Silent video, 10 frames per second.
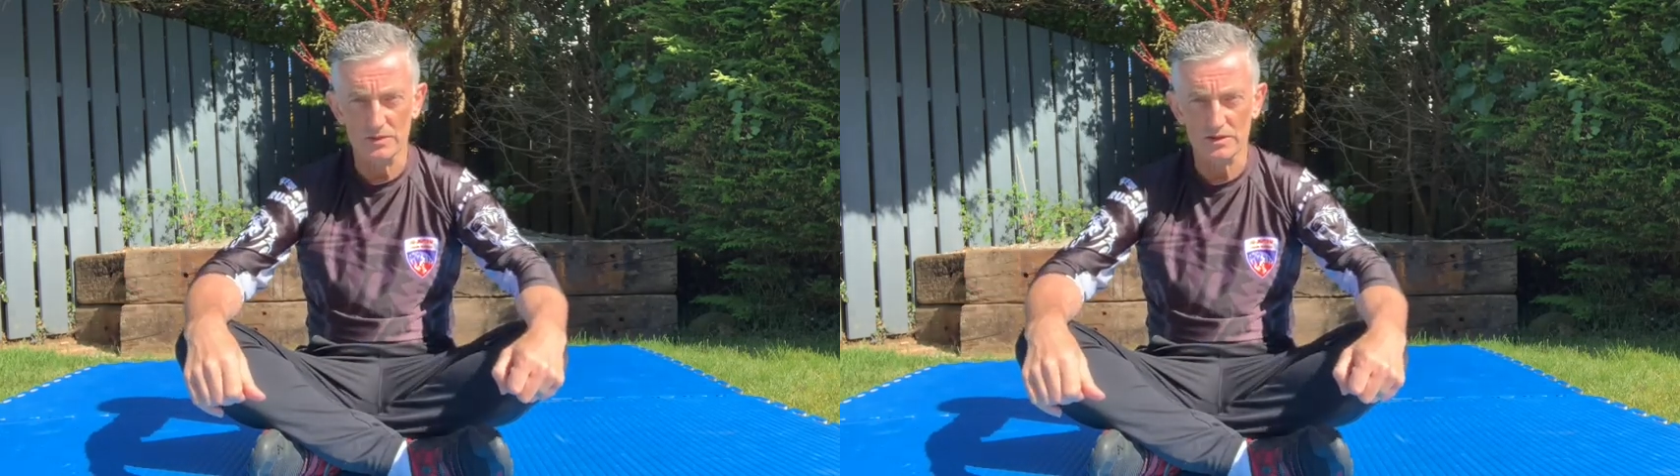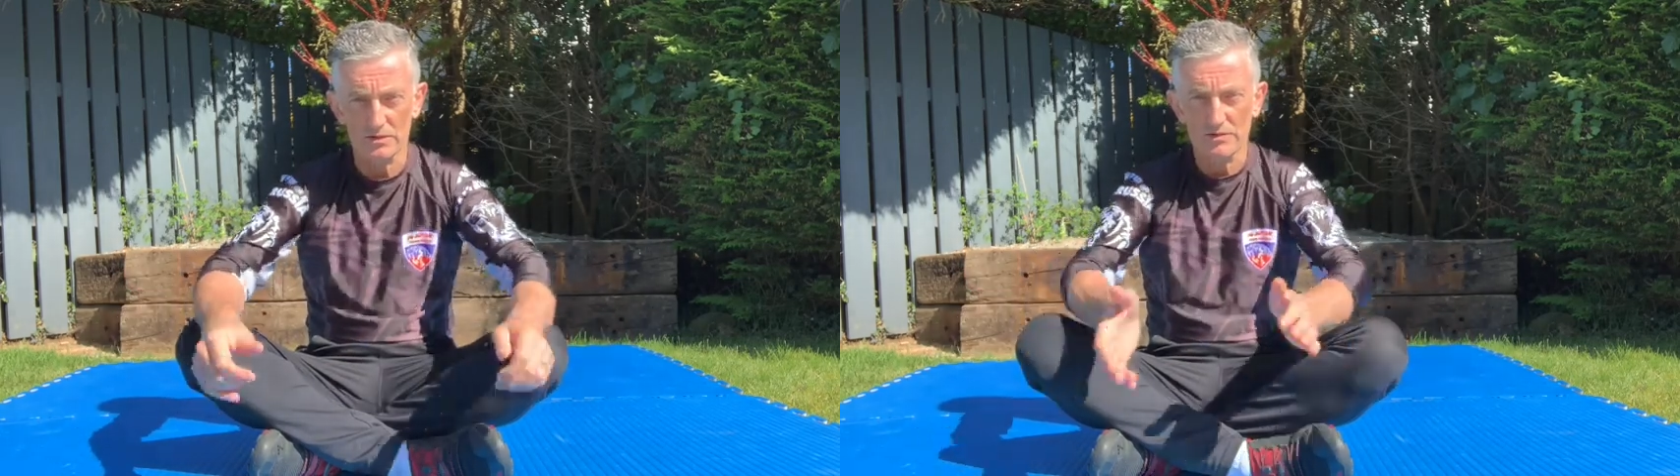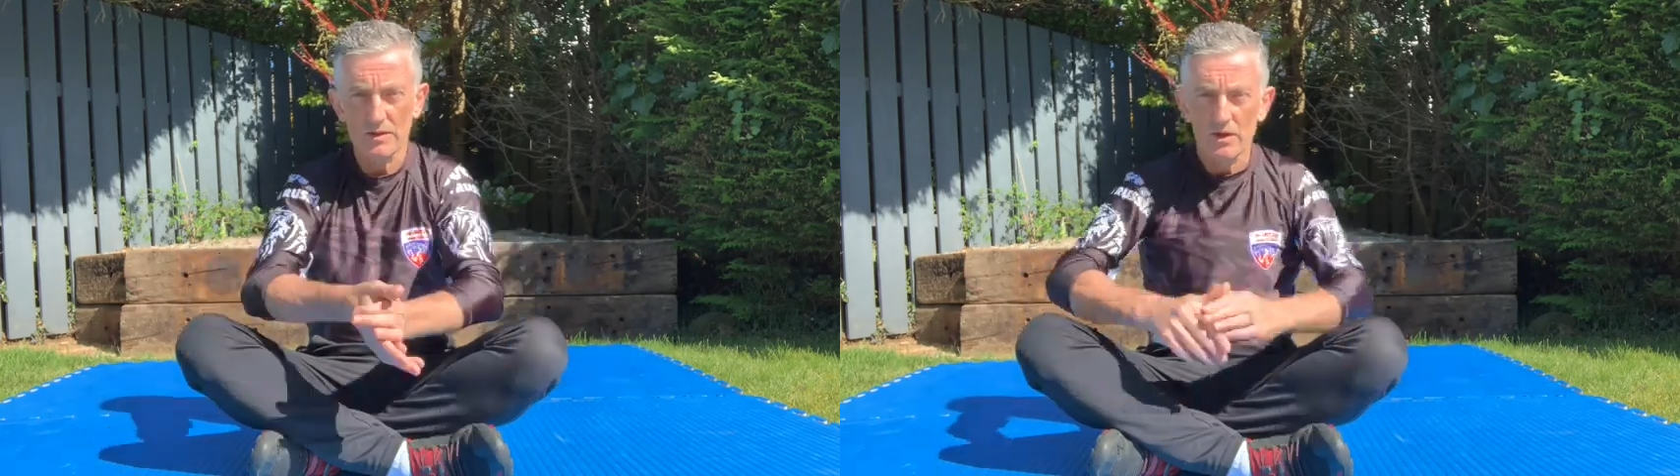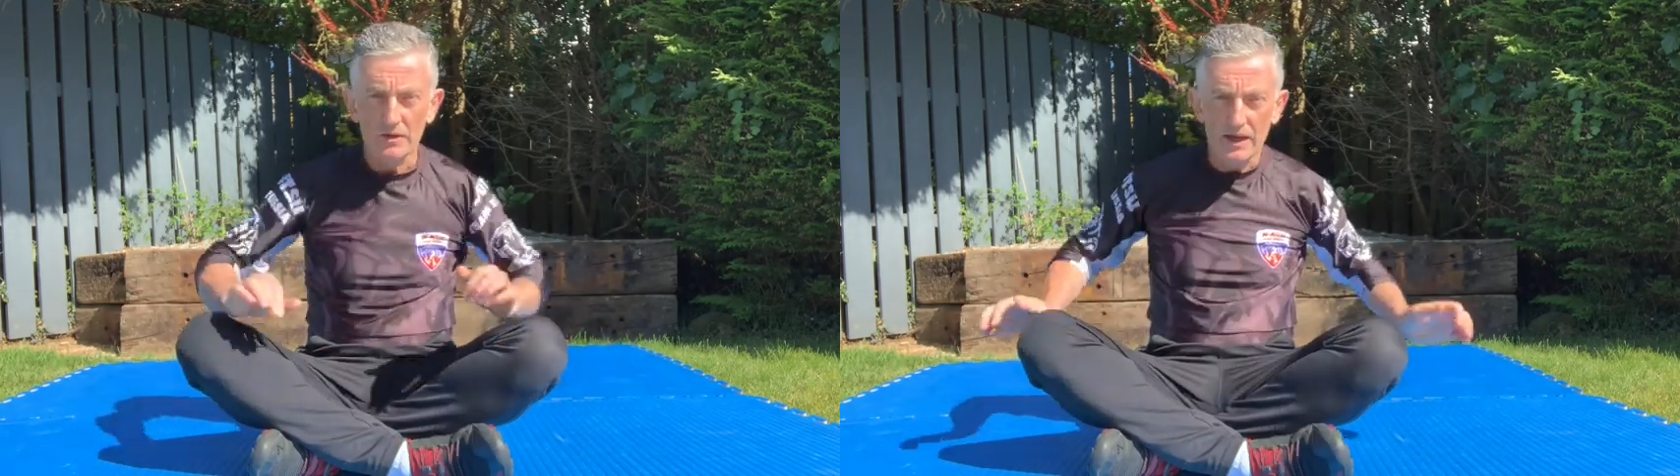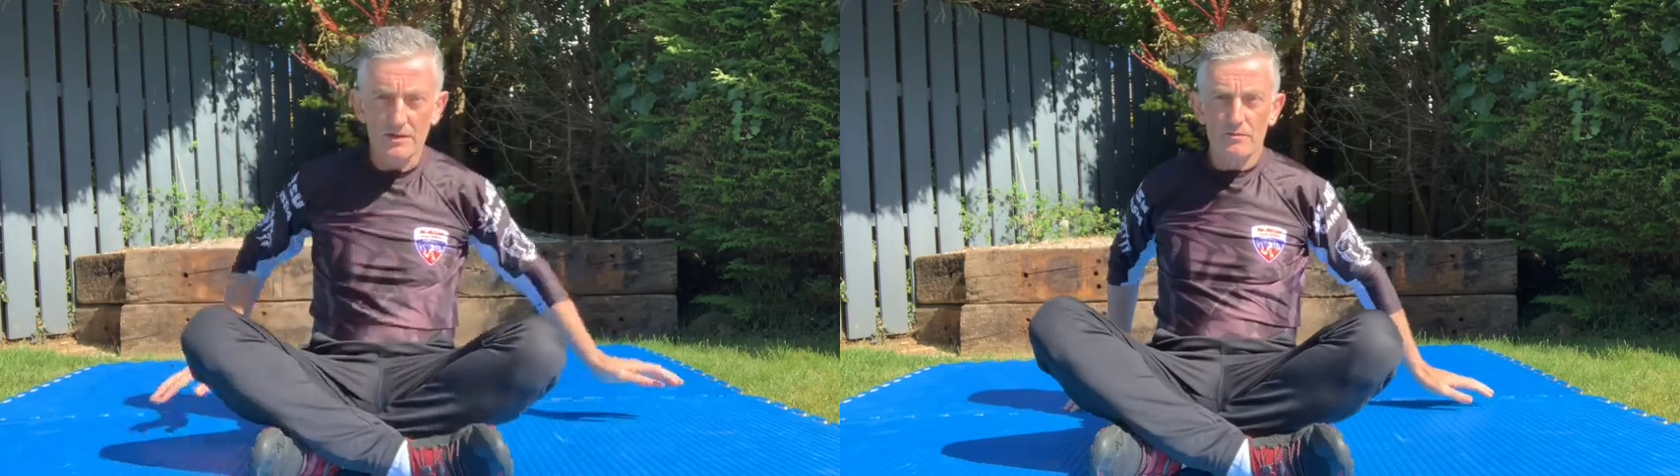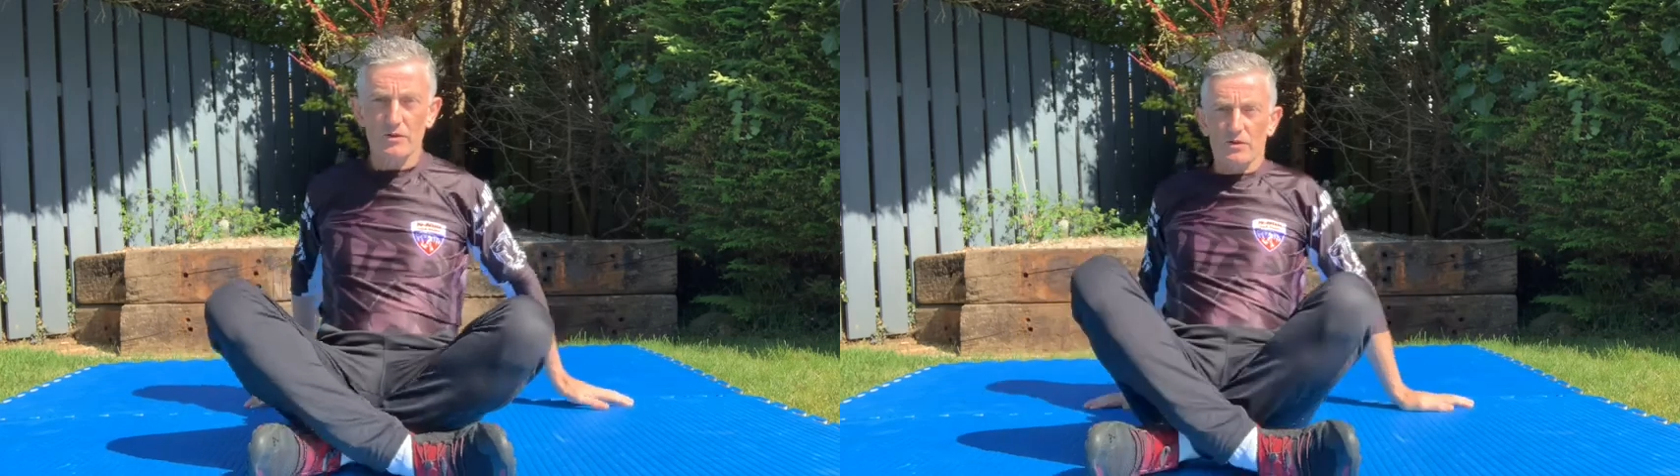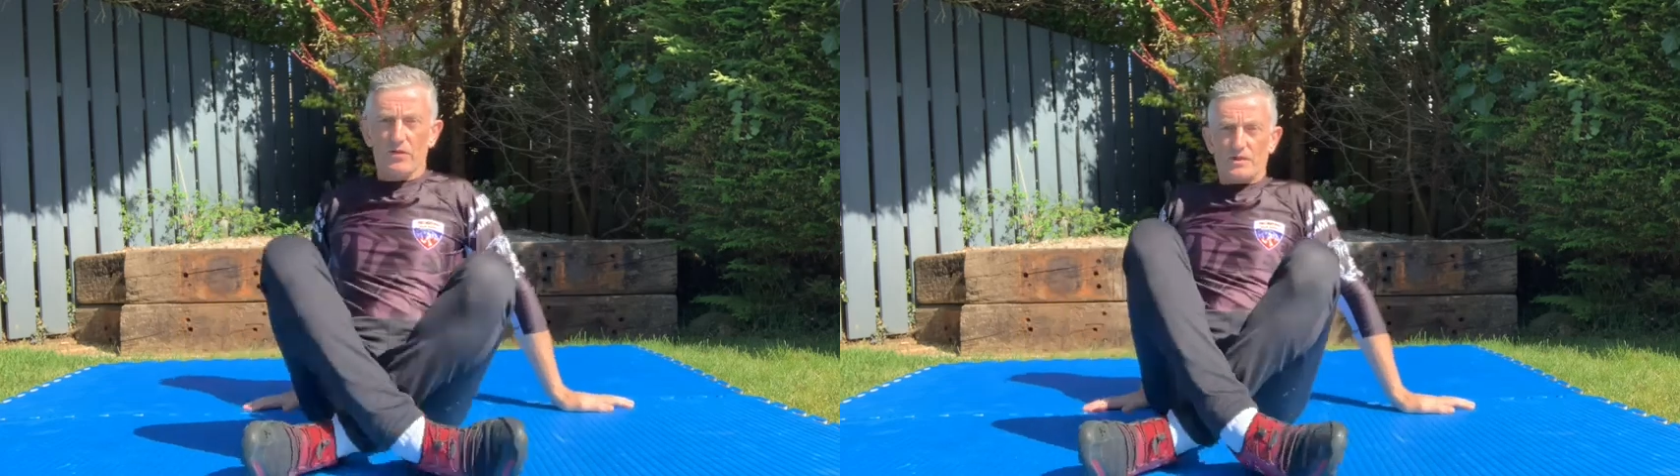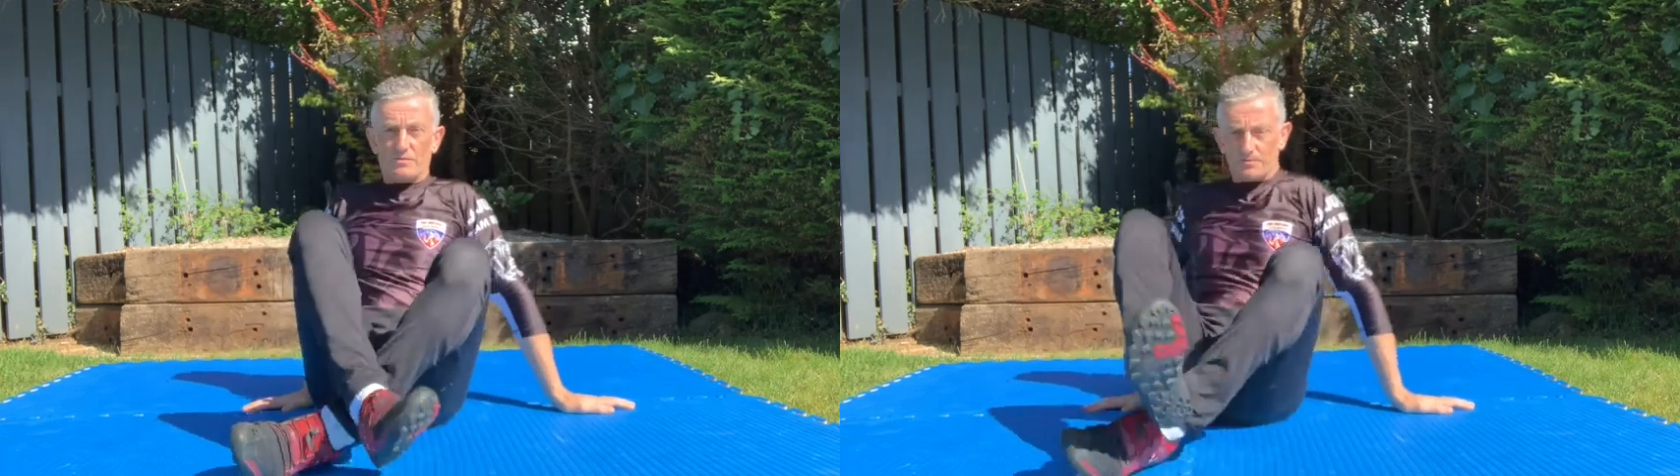muscles. Okay, we'll go
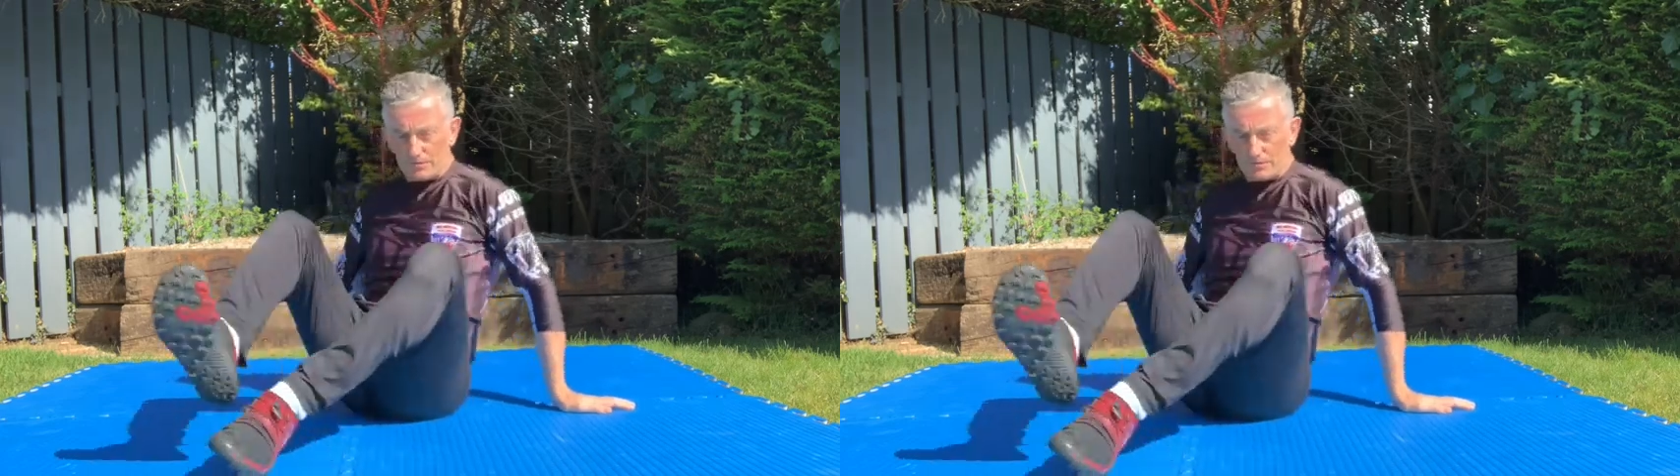for it.